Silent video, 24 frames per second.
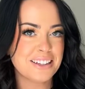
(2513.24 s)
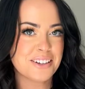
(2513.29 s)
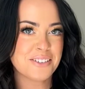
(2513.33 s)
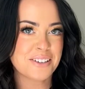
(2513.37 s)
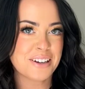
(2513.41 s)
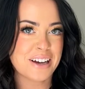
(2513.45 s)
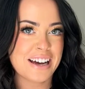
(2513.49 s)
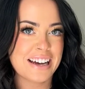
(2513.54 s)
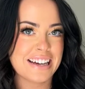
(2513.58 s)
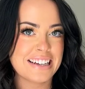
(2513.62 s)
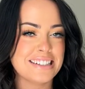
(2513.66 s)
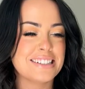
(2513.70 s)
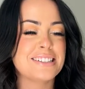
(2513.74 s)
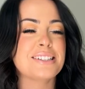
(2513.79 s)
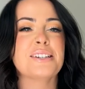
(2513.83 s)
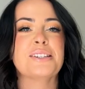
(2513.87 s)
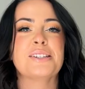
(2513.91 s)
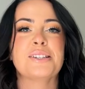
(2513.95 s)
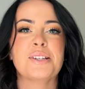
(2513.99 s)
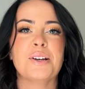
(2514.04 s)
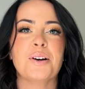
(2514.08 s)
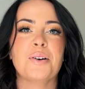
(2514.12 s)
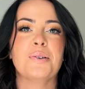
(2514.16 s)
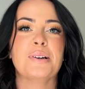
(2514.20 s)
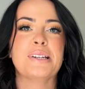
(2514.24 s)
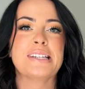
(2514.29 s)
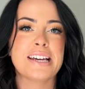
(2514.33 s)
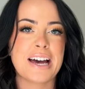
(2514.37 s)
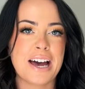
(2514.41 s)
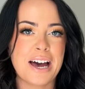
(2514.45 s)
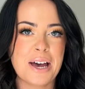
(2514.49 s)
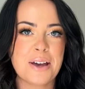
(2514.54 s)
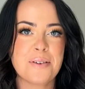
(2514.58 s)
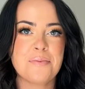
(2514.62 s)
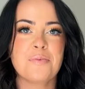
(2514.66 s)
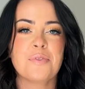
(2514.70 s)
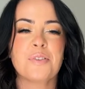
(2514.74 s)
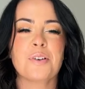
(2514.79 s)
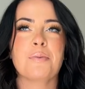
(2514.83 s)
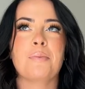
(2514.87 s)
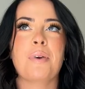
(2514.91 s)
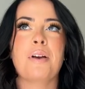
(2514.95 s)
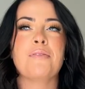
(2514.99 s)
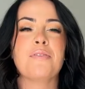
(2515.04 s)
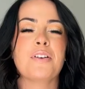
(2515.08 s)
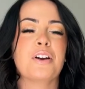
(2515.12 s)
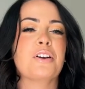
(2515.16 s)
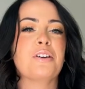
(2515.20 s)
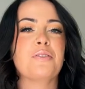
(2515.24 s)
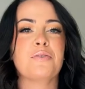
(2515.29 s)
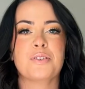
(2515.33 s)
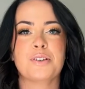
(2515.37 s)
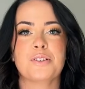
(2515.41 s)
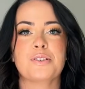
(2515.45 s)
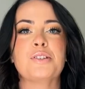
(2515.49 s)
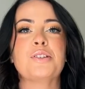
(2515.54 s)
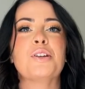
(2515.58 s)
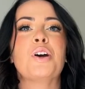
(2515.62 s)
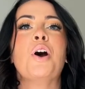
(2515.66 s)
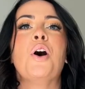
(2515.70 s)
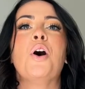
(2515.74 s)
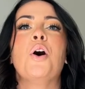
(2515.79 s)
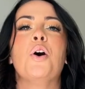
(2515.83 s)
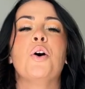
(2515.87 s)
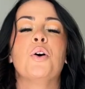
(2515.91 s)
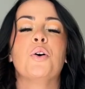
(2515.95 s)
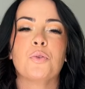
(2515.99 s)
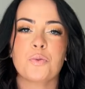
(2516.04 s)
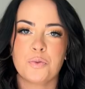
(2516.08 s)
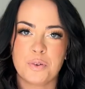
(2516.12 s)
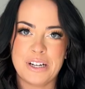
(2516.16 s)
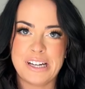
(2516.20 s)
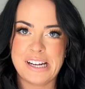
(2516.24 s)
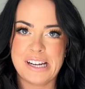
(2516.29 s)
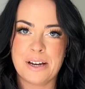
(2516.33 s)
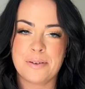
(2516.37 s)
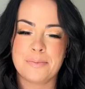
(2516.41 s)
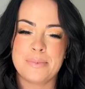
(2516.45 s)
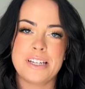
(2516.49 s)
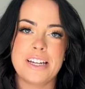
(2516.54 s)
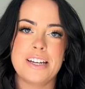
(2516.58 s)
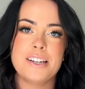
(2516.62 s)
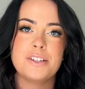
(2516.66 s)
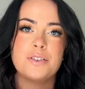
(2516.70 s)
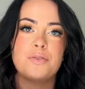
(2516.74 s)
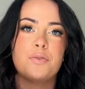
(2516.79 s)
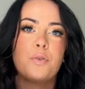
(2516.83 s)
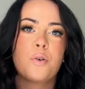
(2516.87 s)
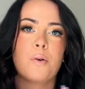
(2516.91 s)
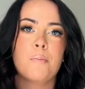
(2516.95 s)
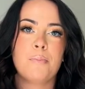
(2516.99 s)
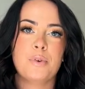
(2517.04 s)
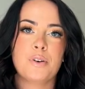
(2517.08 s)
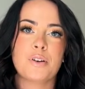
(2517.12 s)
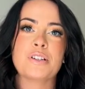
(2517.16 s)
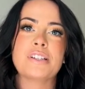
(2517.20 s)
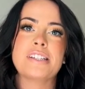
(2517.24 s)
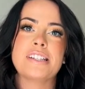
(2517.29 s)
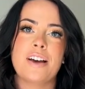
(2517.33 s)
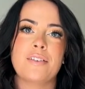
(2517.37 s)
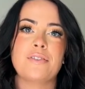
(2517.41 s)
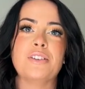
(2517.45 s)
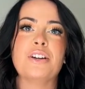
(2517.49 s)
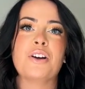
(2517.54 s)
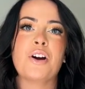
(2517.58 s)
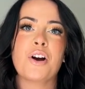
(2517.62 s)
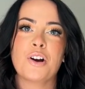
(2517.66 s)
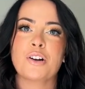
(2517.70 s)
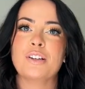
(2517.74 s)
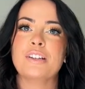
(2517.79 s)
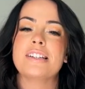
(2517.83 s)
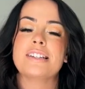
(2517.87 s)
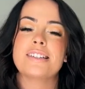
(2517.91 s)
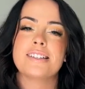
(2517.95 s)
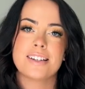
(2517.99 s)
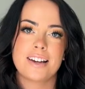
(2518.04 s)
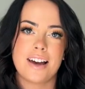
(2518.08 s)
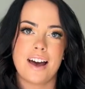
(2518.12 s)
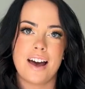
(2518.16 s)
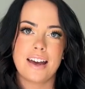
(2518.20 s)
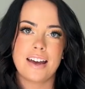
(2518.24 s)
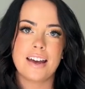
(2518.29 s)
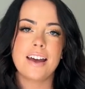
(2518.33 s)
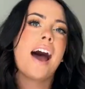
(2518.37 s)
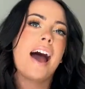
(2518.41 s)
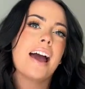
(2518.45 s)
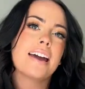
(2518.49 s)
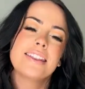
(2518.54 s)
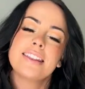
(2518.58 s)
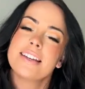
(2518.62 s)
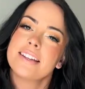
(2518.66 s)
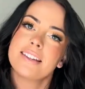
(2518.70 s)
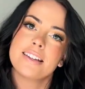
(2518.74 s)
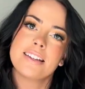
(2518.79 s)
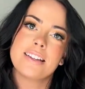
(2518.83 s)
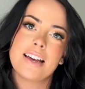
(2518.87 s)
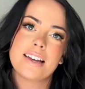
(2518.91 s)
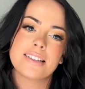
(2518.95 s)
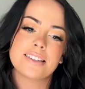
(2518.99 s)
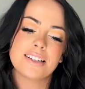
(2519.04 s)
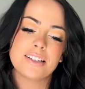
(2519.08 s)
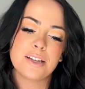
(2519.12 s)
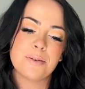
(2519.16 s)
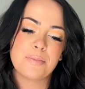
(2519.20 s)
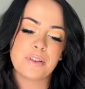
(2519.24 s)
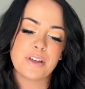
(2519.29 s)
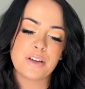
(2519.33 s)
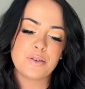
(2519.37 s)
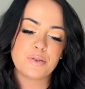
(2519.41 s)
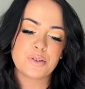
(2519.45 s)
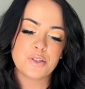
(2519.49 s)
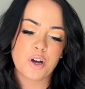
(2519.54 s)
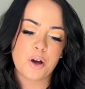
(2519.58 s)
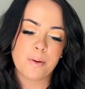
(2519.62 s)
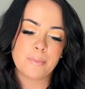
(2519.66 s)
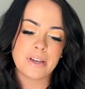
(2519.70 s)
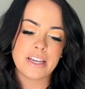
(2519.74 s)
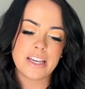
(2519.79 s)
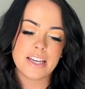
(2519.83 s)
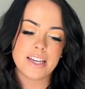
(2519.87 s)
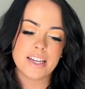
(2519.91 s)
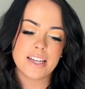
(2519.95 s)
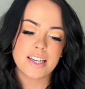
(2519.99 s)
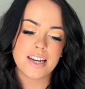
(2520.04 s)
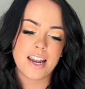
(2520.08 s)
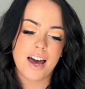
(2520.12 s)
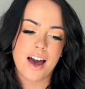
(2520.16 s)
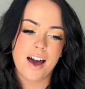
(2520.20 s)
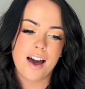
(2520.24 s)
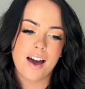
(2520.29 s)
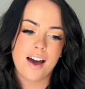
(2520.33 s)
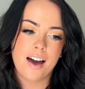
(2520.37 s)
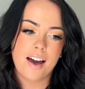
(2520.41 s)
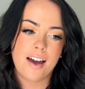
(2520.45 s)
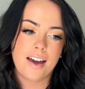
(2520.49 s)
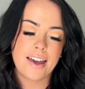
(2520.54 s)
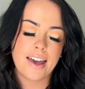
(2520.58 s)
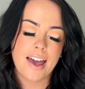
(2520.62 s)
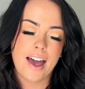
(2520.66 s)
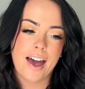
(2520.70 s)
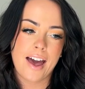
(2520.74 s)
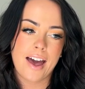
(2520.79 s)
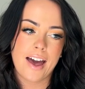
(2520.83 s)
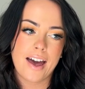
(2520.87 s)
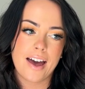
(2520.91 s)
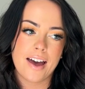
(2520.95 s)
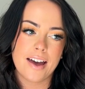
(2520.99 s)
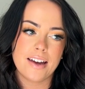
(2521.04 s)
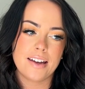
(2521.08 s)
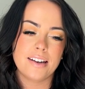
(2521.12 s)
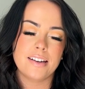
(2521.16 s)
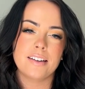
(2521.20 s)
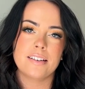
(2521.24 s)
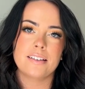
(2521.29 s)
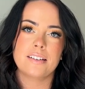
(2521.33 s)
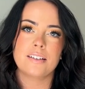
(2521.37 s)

guys. So, time for my very first reading update for book seven, Heartless Sky. I think the last clip that you saw me in, I had